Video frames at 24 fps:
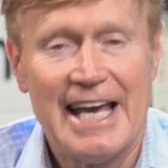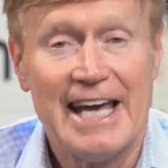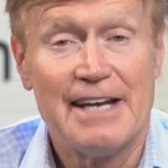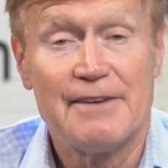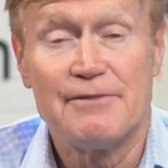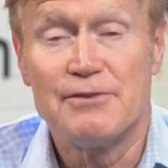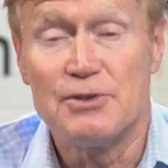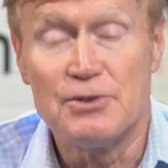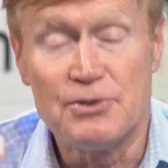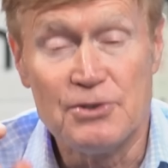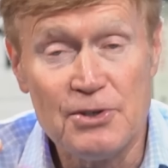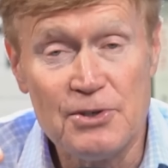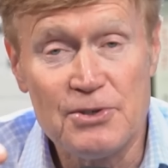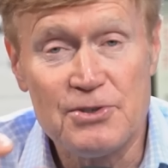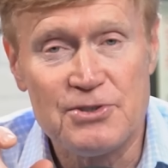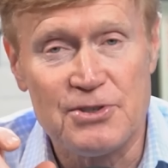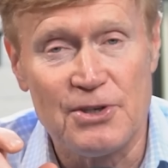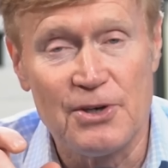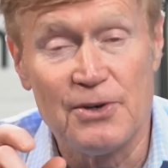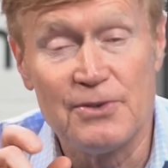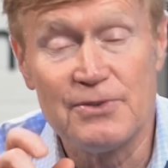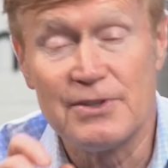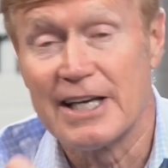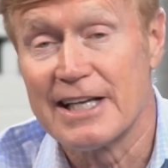And if you do
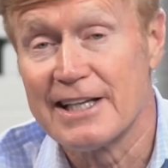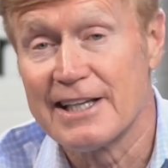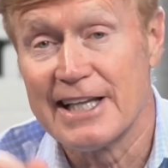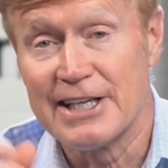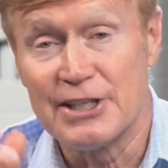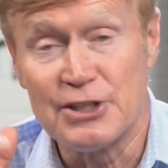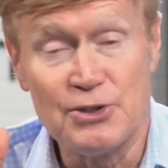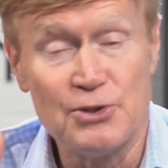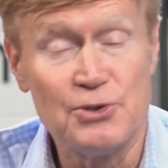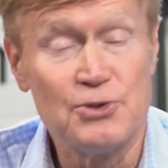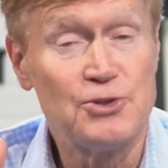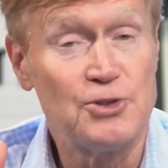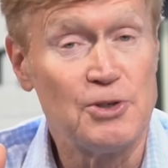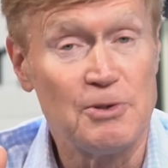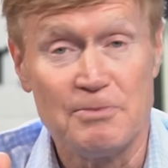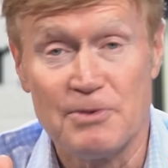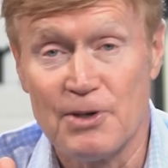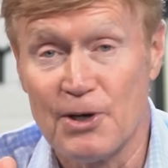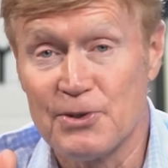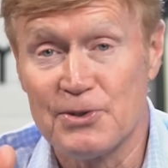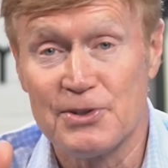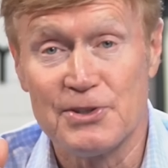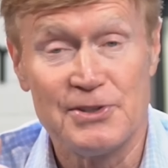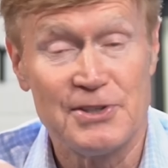so, that'll let YouTube
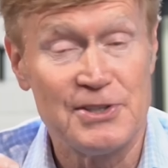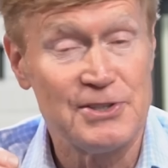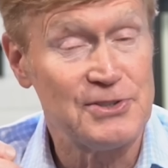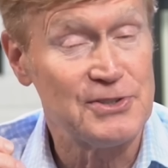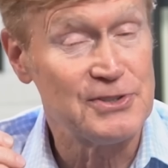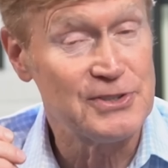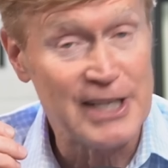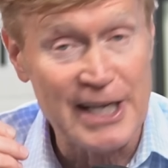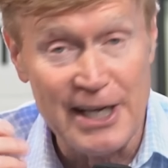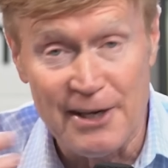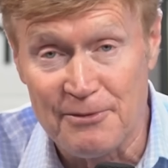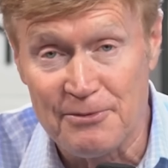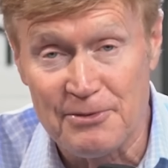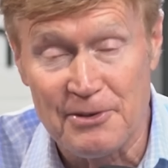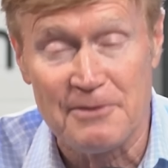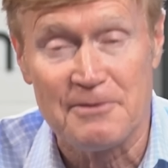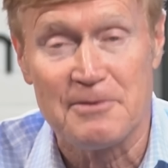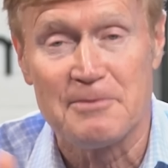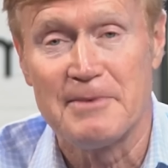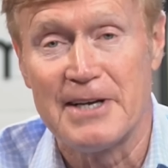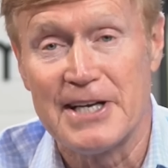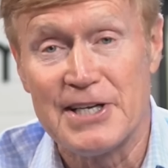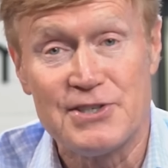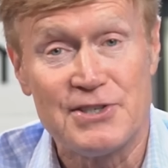know that this is helpful
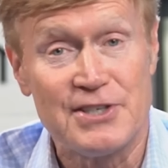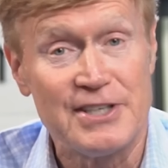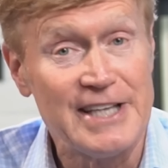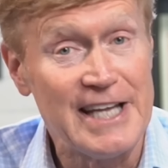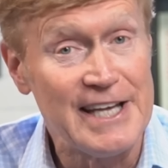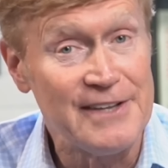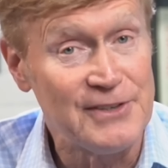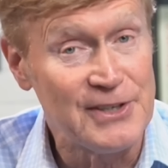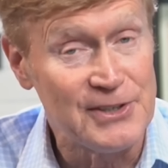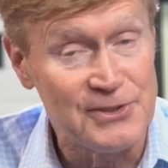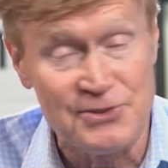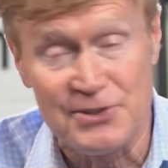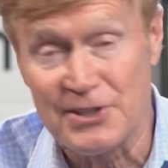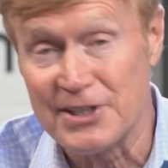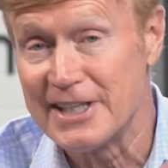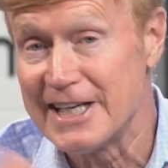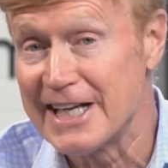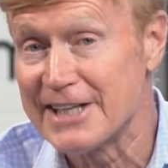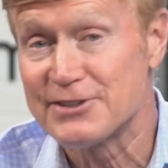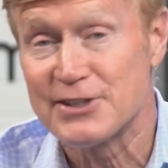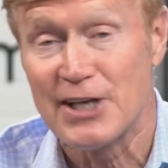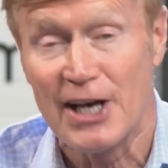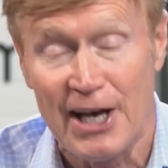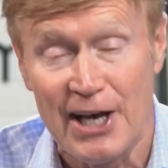information, and they'll send it
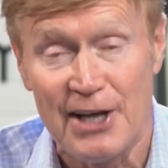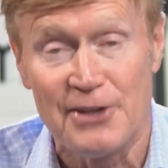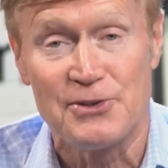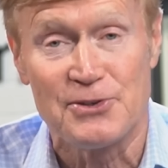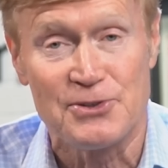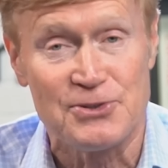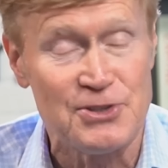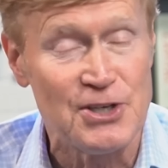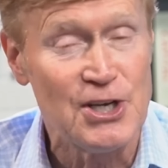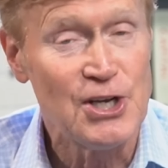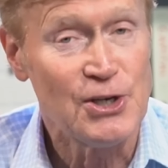out to others